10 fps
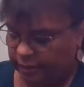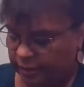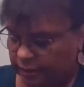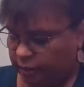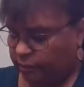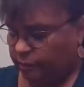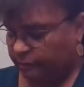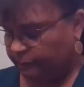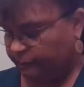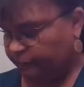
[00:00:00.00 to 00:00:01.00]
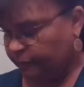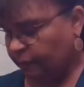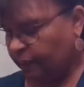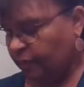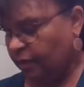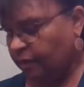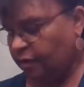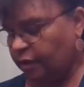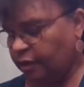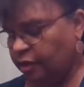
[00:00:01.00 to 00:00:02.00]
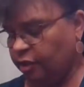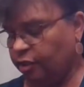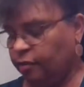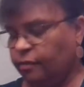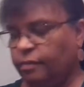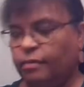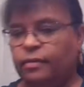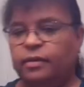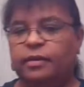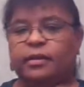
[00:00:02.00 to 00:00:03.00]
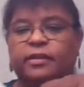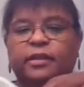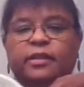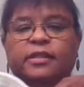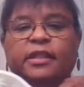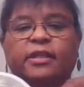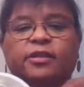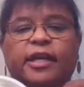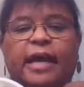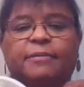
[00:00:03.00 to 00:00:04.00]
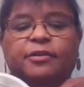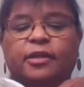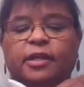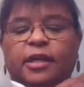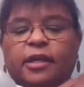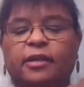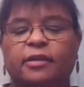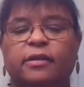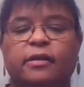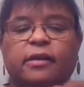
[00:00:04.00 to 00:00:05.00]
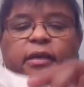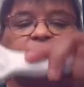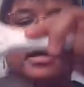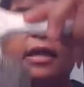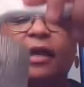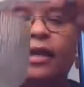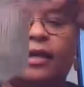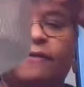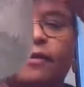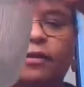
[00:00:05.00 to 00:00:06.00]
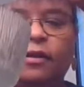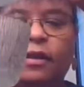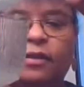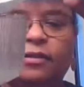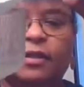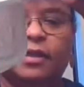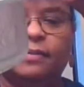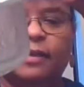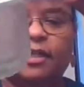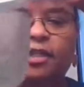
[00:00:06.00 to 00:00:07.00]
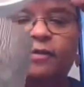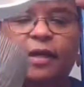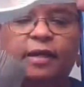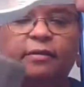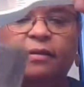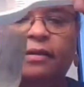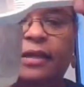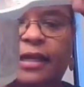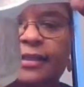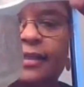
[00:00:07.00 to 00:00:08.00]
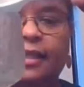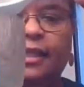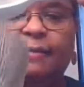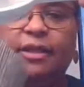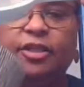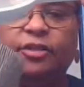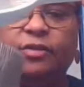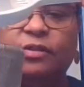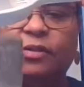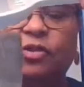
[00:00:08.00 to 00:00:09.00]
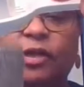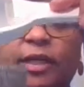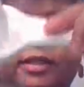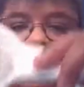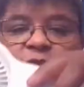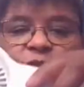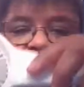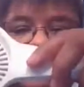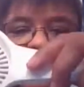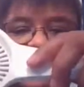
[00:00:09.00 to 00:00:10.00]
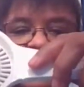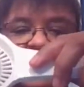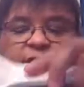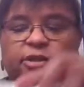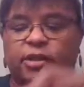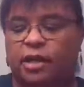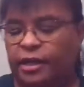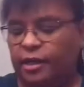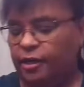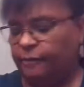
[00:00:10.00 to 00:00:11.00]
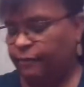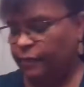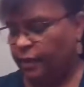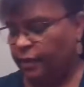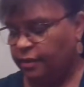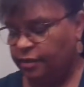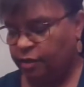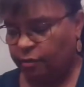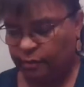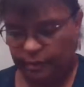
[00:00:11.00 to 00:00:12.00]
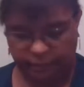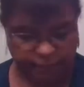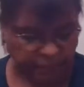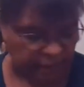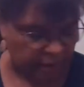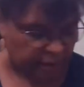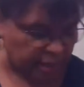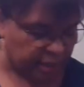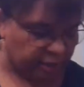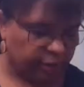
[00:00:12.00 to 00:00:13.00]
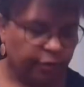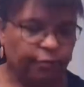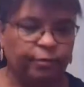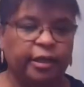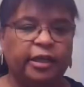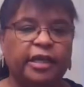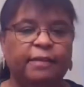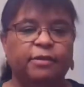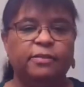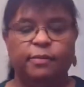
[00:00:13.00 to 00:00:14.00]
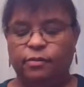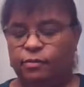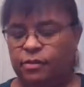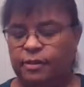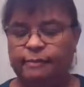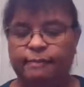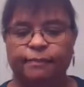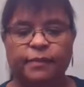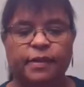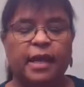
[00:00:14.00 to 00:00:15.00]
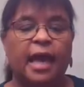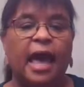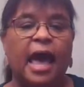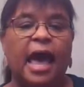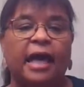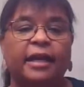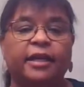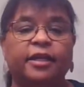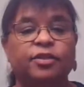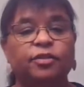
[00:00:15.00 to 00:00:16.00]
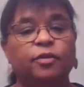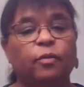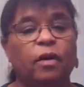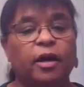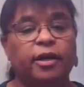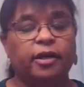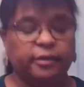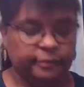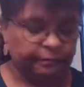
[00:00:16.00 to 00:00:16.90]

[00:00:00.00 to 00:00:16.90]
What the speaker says: So try to show you. See, the seeds are captured in there. And if you look, try to splash it around, that's the lemon juice. So it's straight lemon juice. The seeds are caught here. So I took 3 tablespoons, added it to the water.